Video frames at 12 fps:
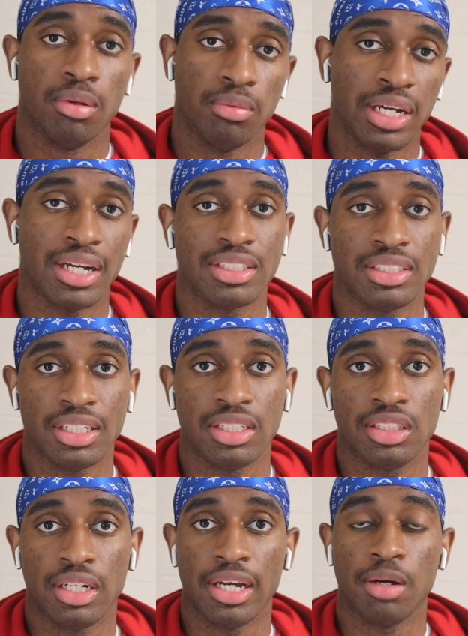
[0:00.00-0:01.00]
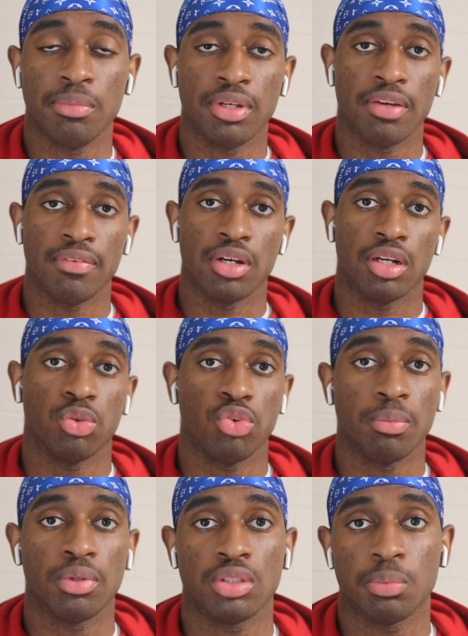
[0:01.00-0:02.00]
like I said, today I'm gonna be giving you all the 3
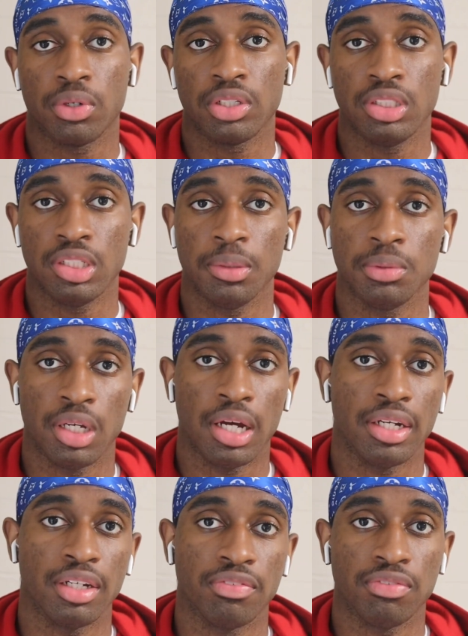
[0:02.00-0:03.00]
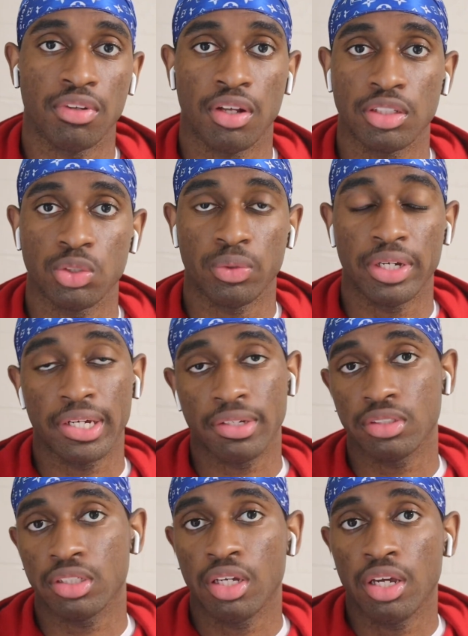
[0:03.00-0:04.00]
most important tips on how to get flawless
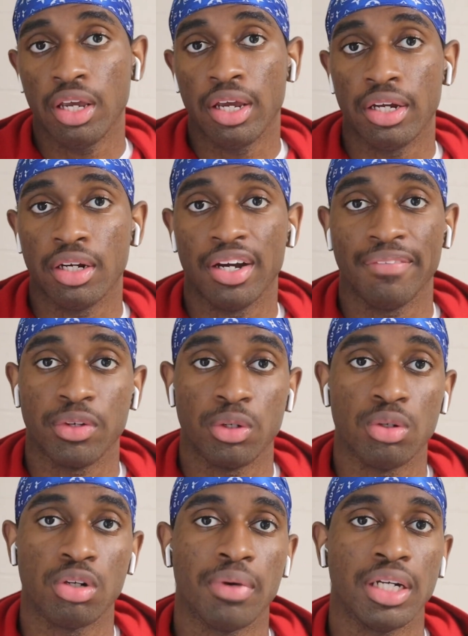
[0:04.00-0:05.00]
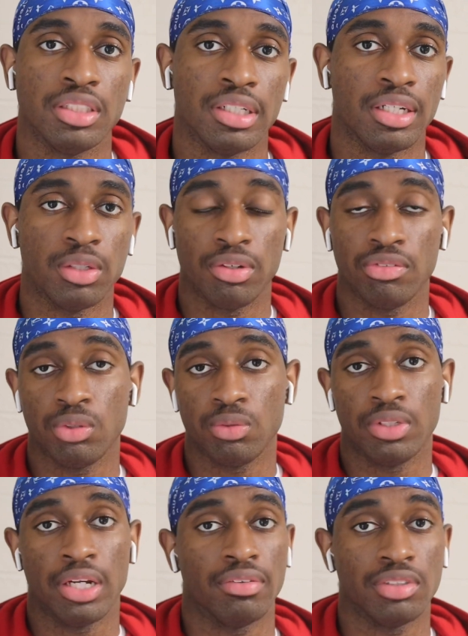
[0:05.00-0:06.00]
waves. And if you're new to my channel, if you've
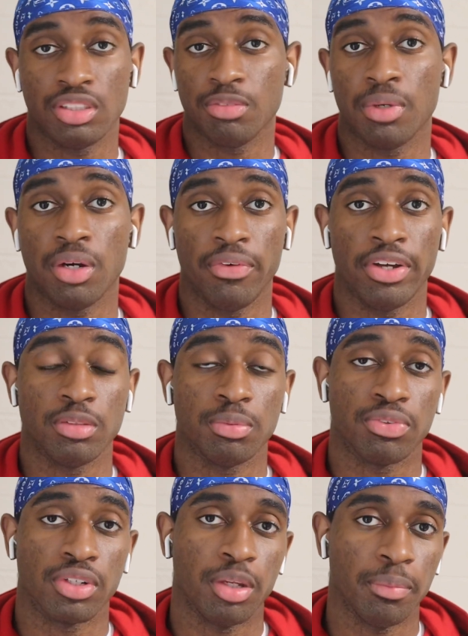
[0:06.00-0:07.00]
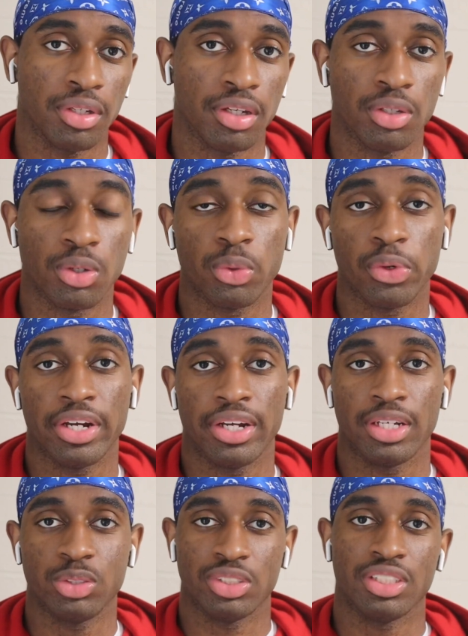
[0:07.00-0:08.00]
never seen my waves before, let me give you a quick
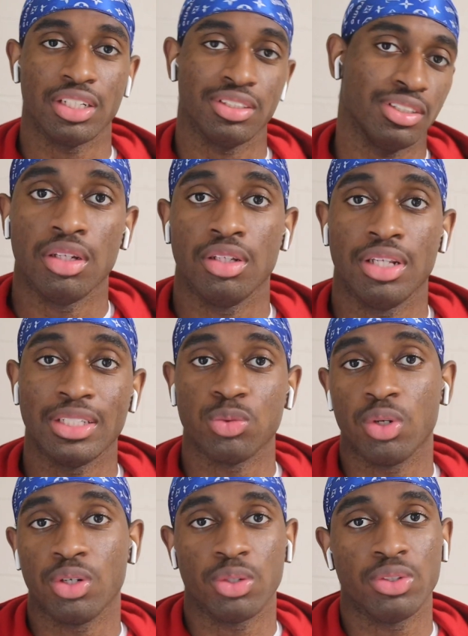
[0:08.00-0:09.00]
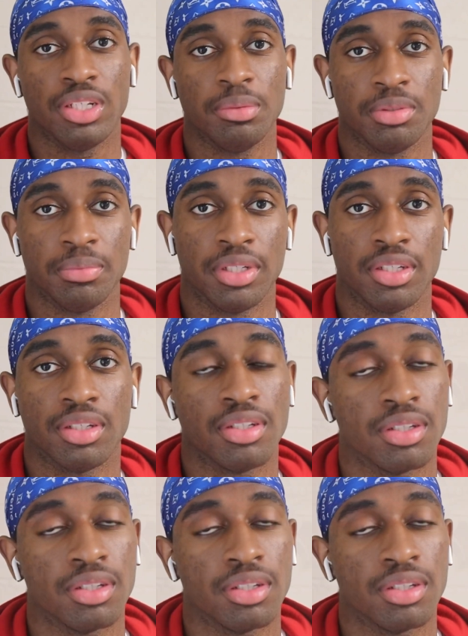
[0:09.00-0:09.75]
introduction. Let's roll the clips, man.